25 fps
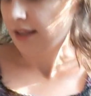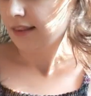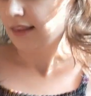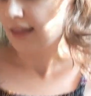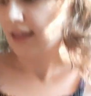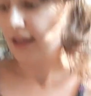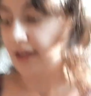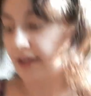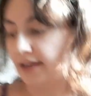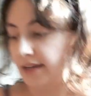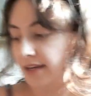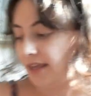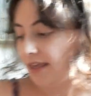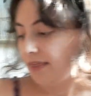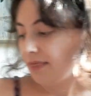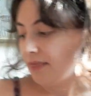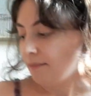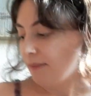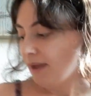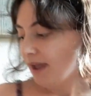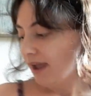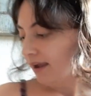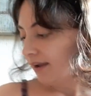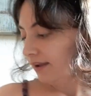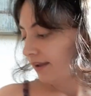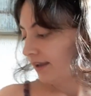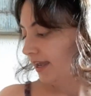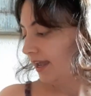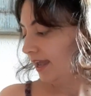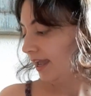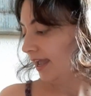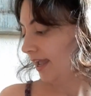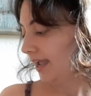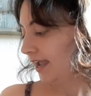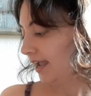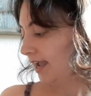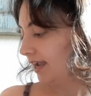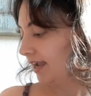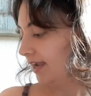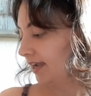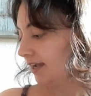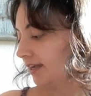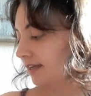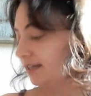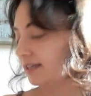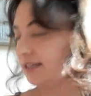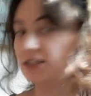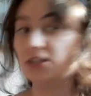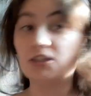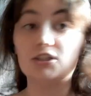line in the back,
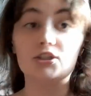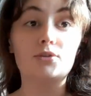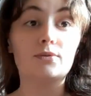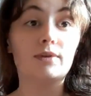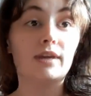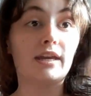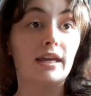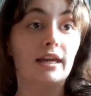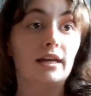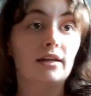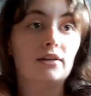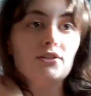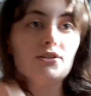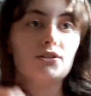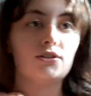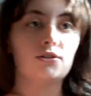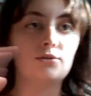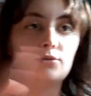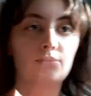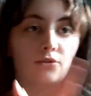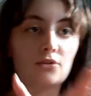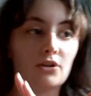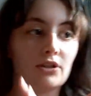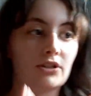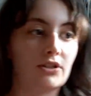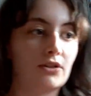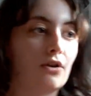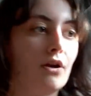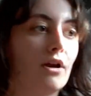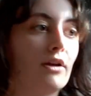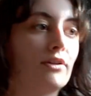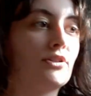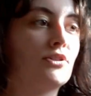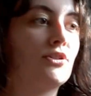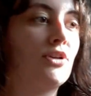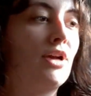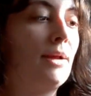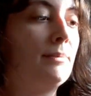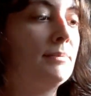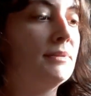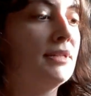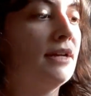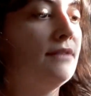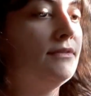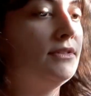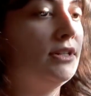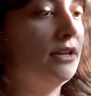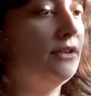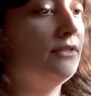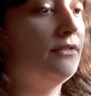and you can do crisscross straps.
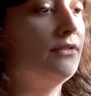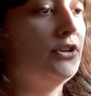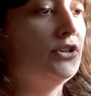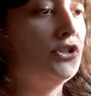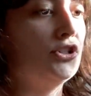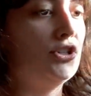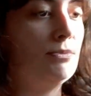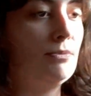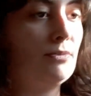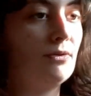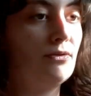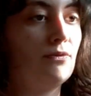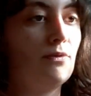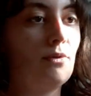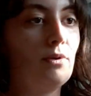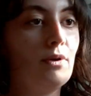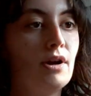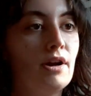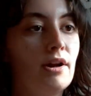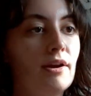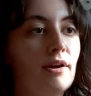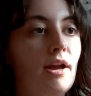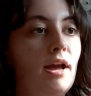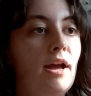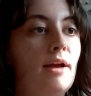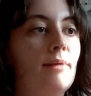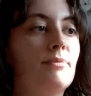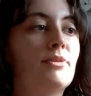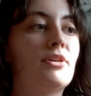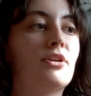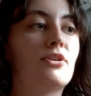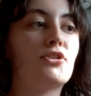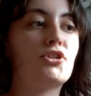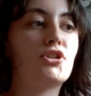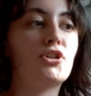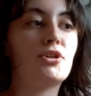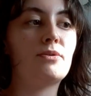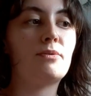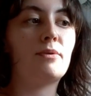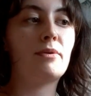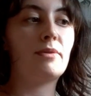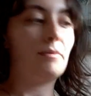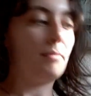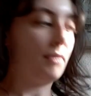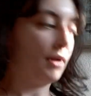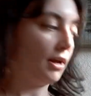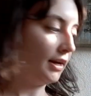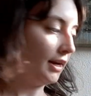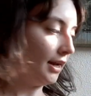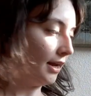I've done a version before that I'll show you on the
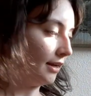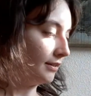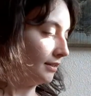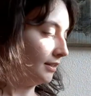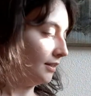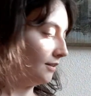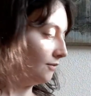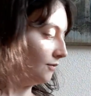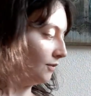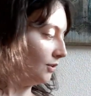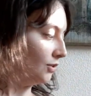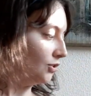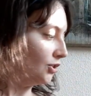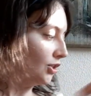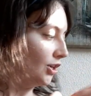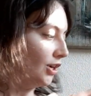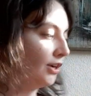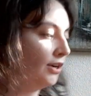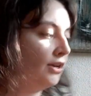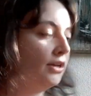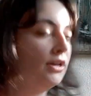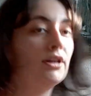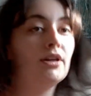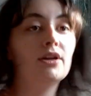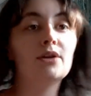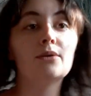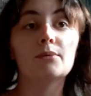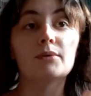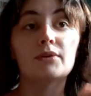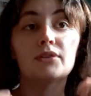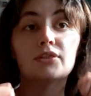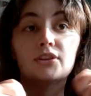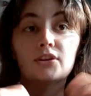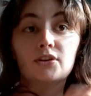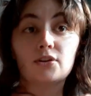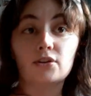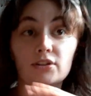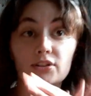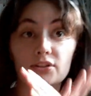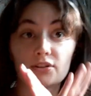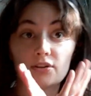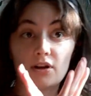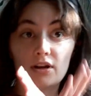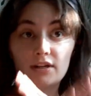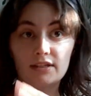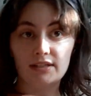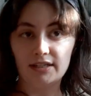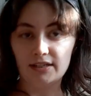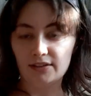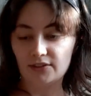podcast in the future with the
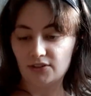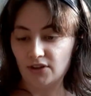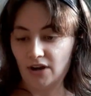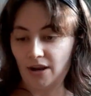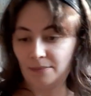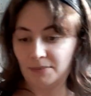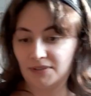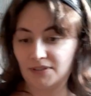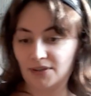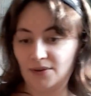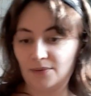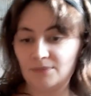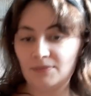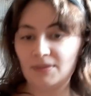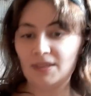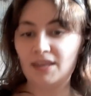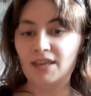crisscrossing straps. So